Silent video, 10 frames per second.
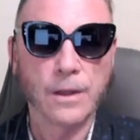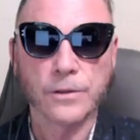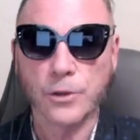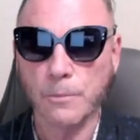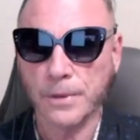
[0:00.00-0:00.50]

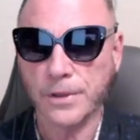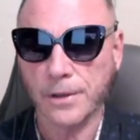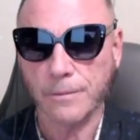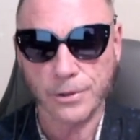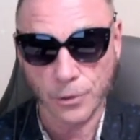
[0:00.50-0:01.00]

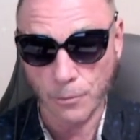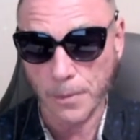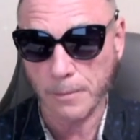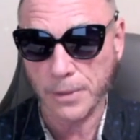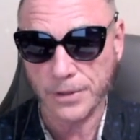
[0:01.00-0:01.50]

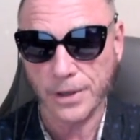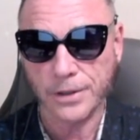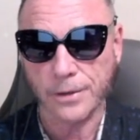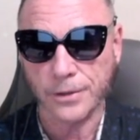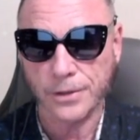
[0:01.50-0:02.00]

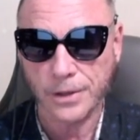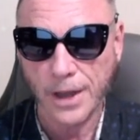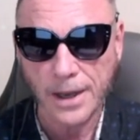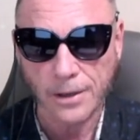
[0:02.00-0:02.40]
Superpositional state